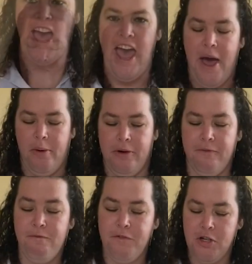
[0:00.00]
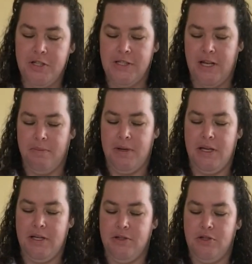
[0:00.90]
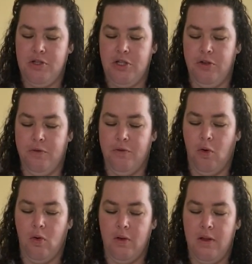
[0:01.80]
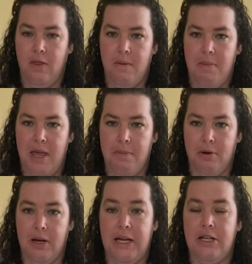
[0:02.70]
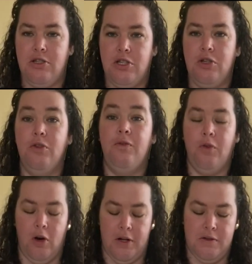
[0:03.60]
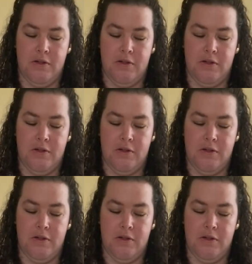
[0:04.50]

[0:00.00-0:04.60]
Our first step is to fold the paper into fourths.